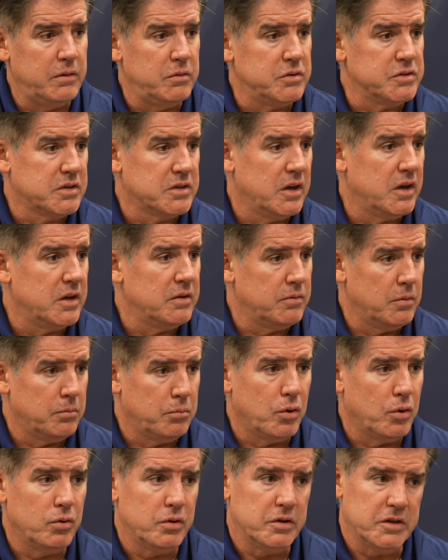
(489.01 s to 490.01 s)
He was kind of
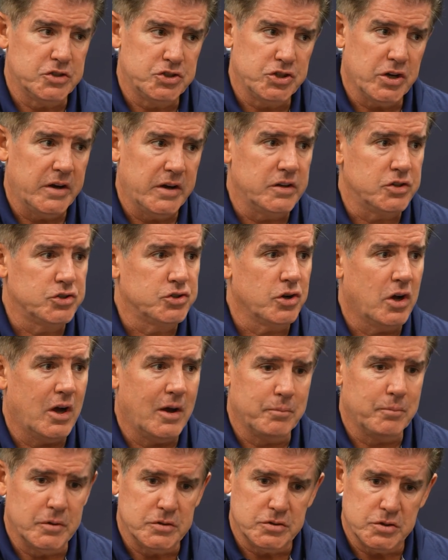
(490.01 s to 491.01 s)
a bull in a china
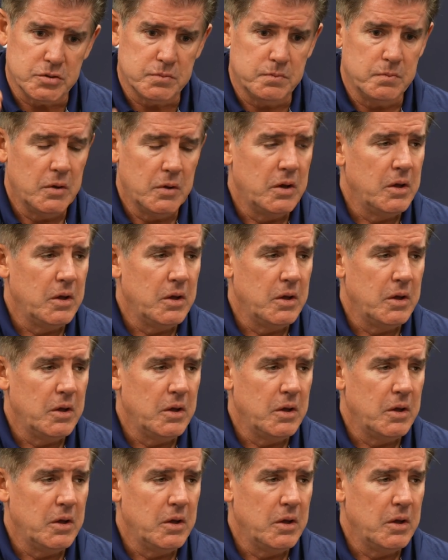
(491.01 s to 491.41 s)
shop and just